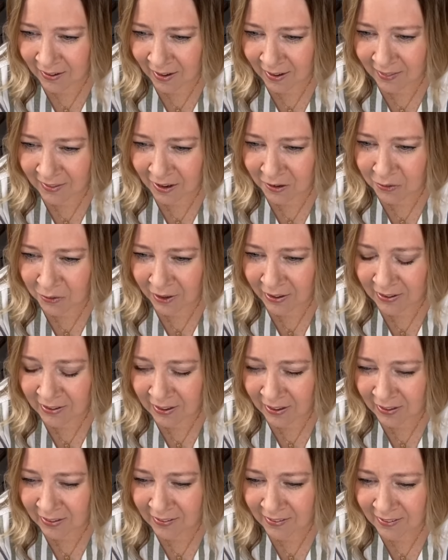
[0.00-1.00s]
Hello,
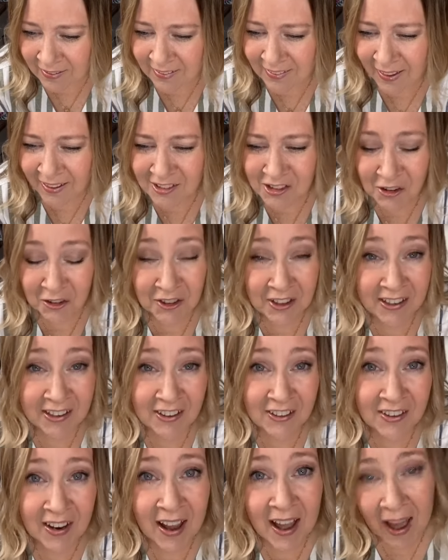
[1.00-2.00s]
Rena. Glad y'all are
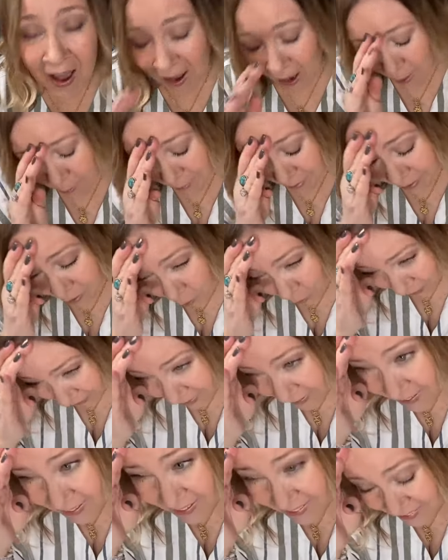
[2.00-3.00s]
here. I'm going to go
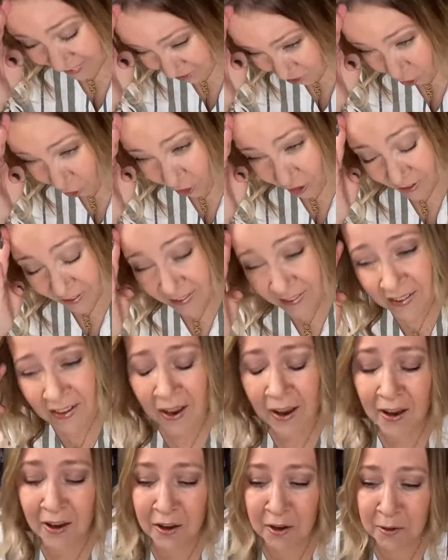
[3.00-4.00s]
ahead and get started.
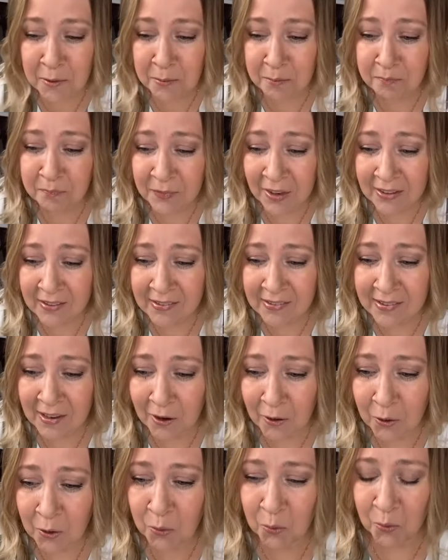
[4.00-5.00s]

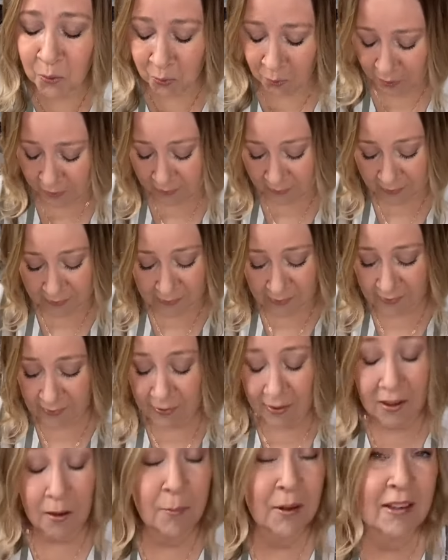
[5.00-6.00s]
So this is
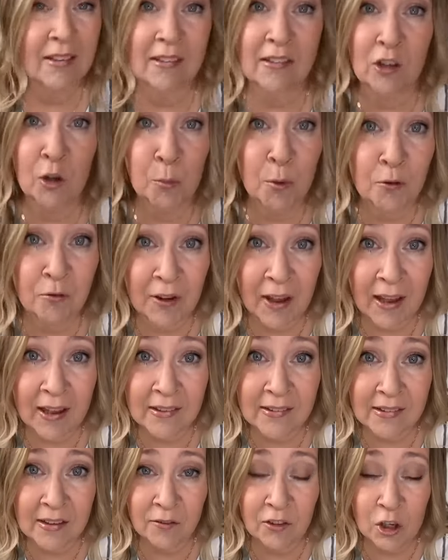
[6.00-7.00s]
going to be super
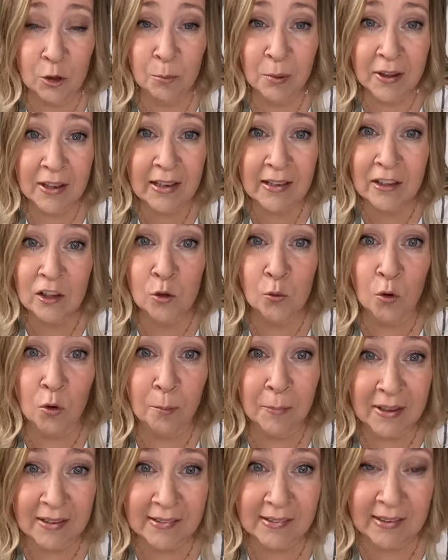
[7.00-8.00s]
fast. If you blink, you will
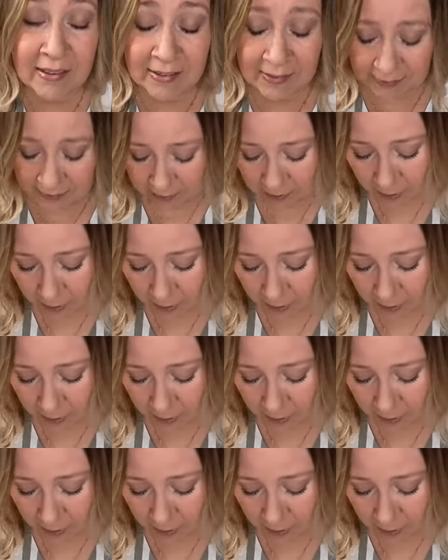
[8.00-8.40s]
miss it.